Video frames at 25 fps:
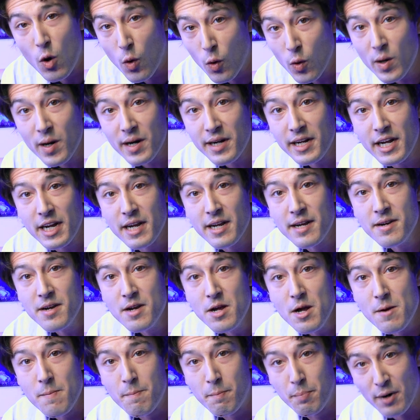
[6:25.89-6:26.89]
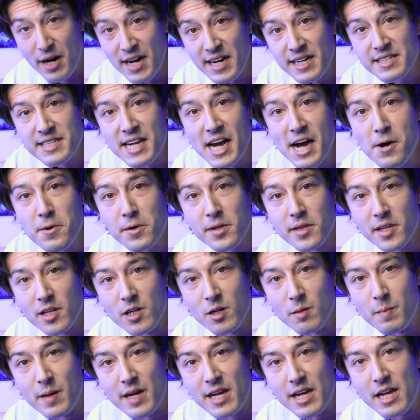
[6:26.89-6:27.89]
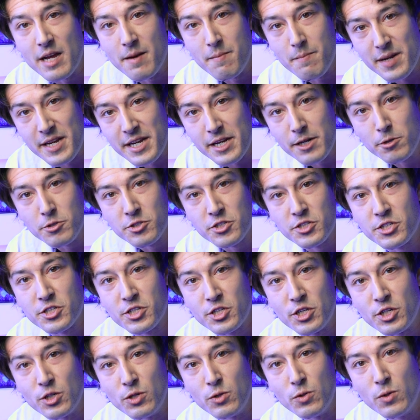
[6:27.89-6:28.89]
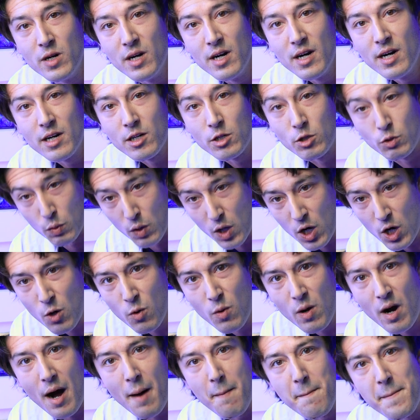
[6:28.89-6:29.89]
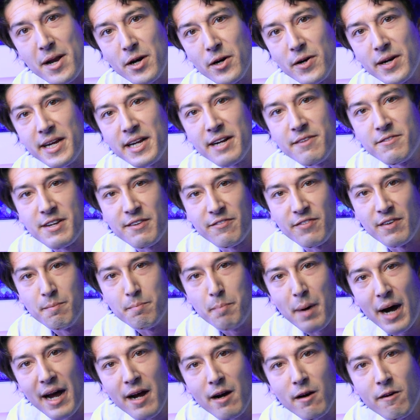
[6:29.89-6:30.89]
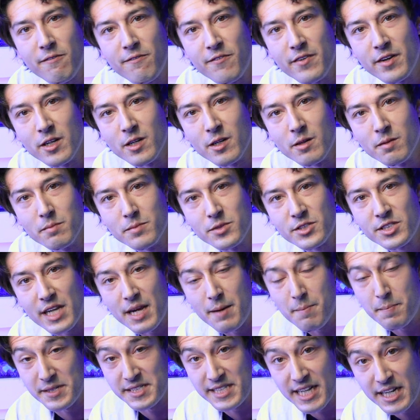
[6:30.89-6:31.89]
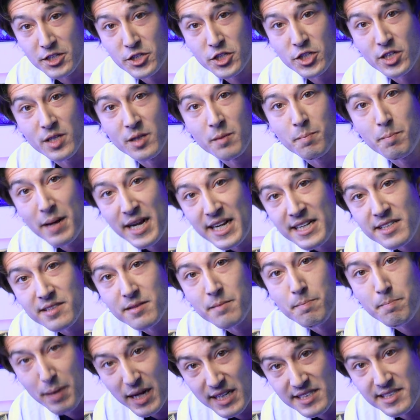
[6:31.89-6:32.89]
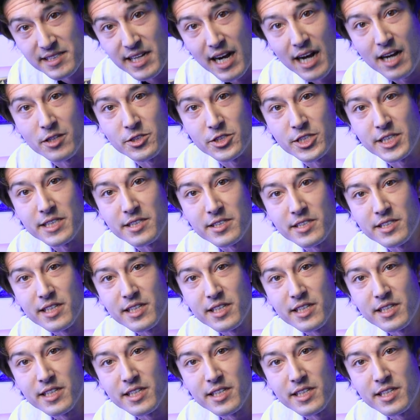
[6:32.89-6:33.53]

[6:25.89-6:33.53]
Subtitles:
or it can break down a little bit and be used to grow a myriad of different biofilms and potential pest algae.